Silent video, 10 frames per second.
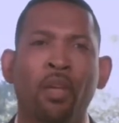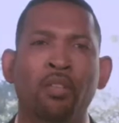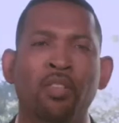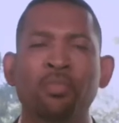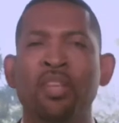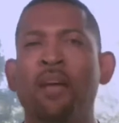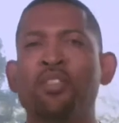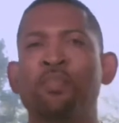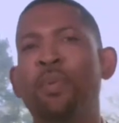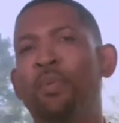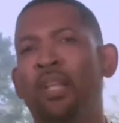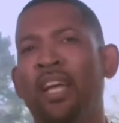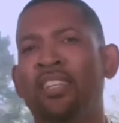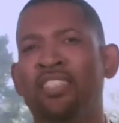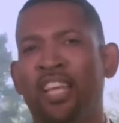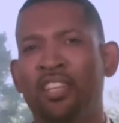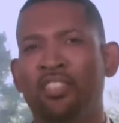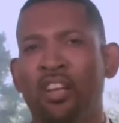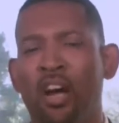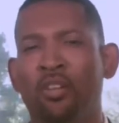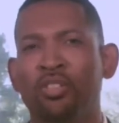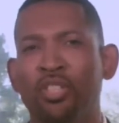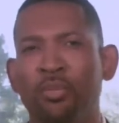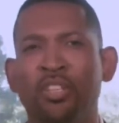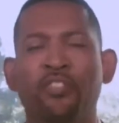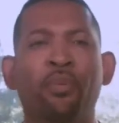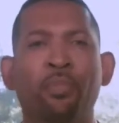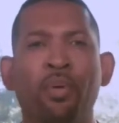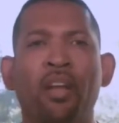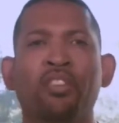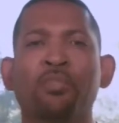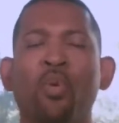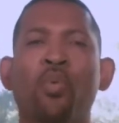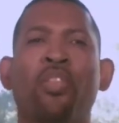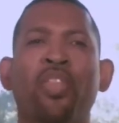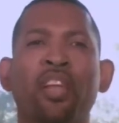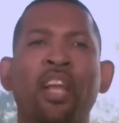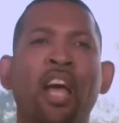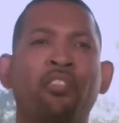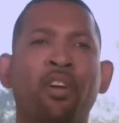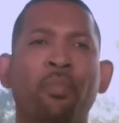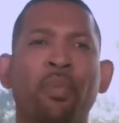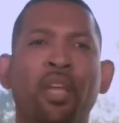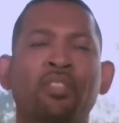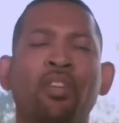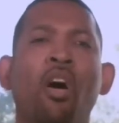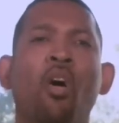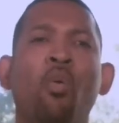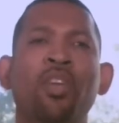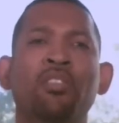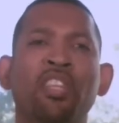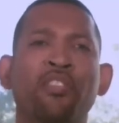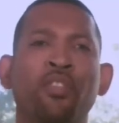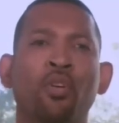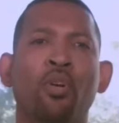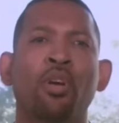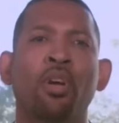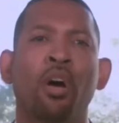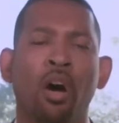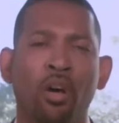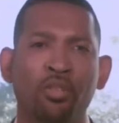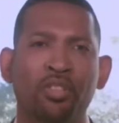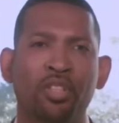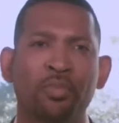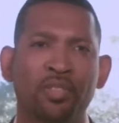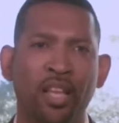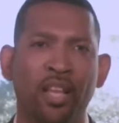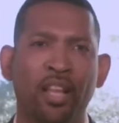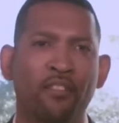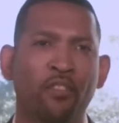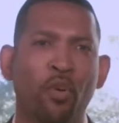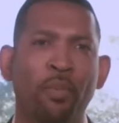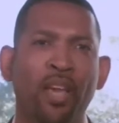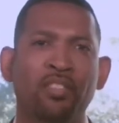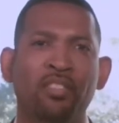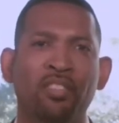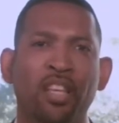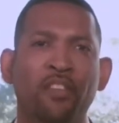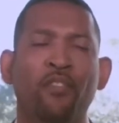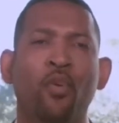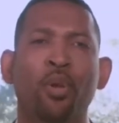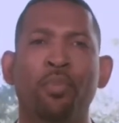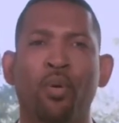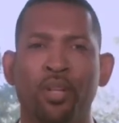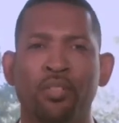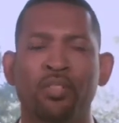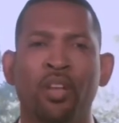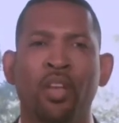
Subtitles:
sometimes people like to change their authorship to different products, but one thing that I recommend is to always leave your authorship set at 4 bags of tea, 40 points.